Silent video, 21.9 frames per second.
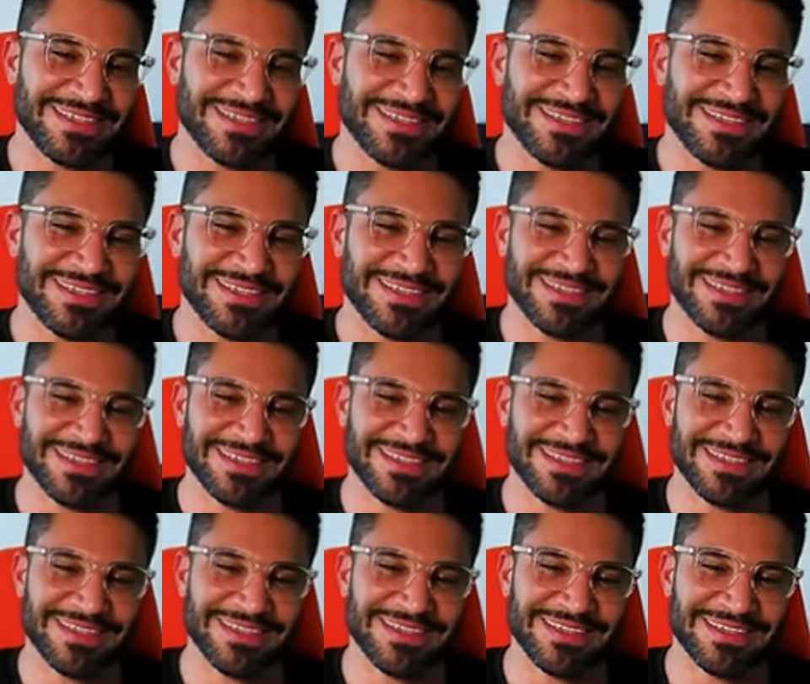
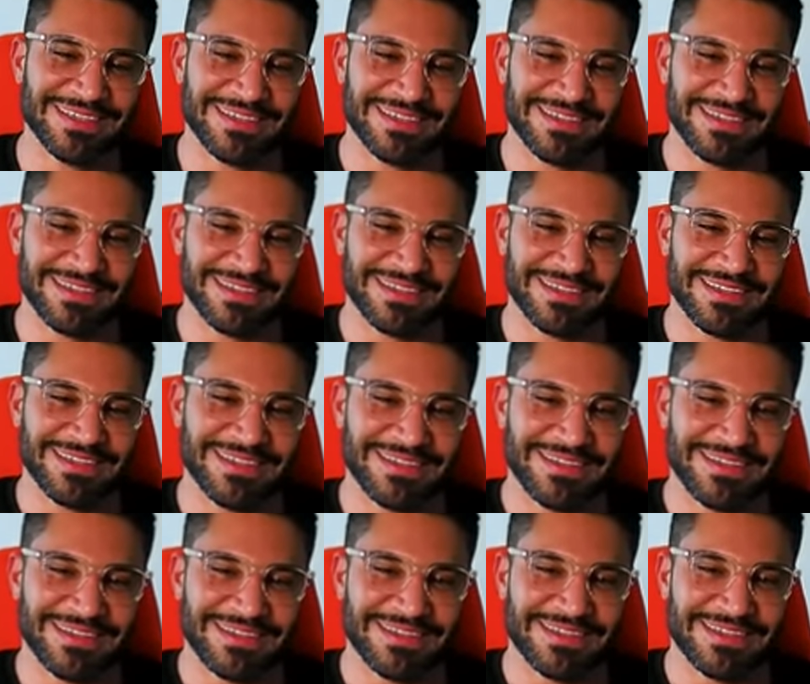
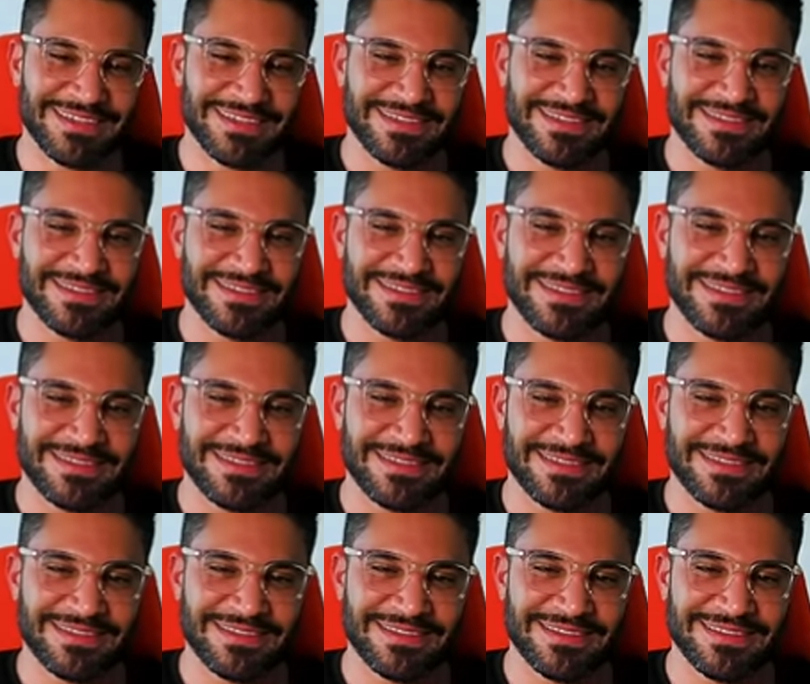
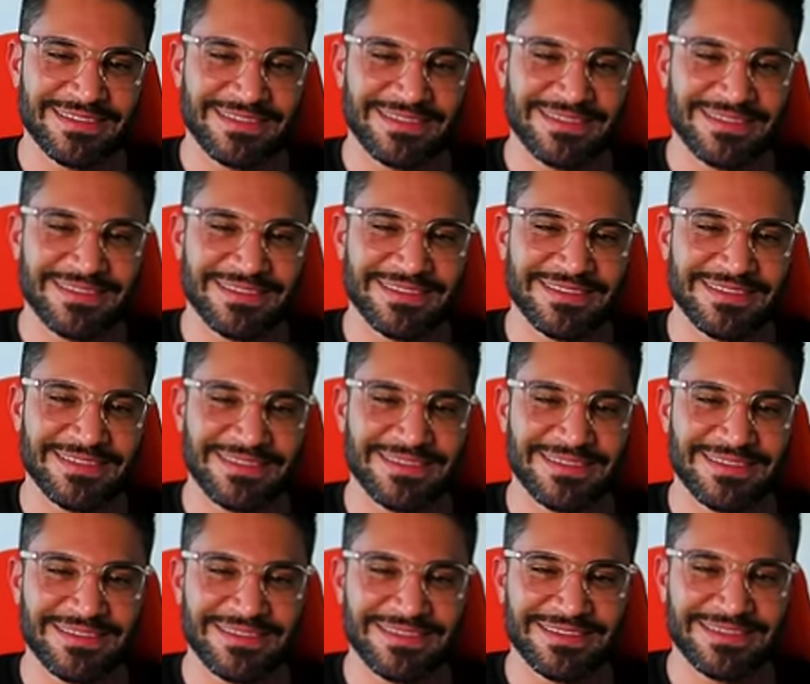
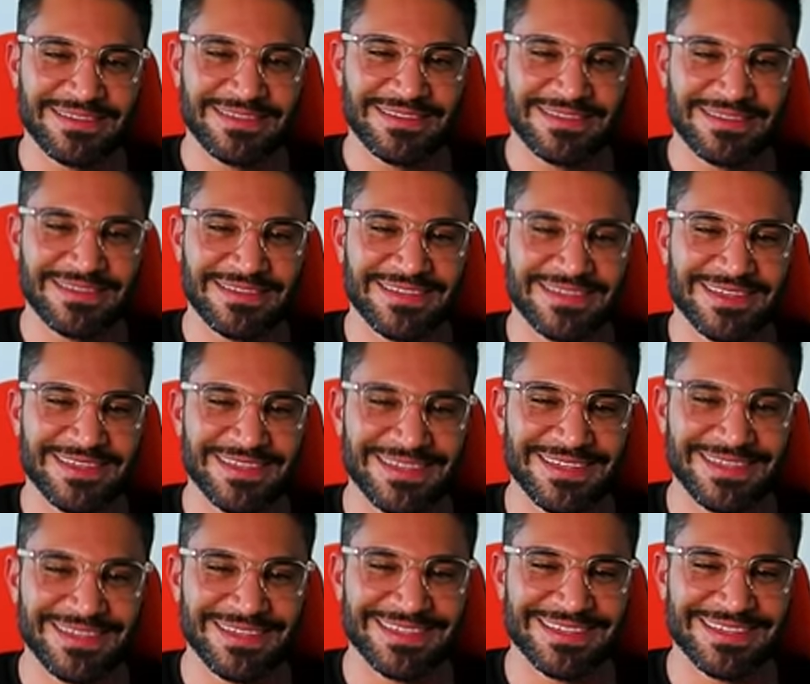No words are spoken by the person on screen.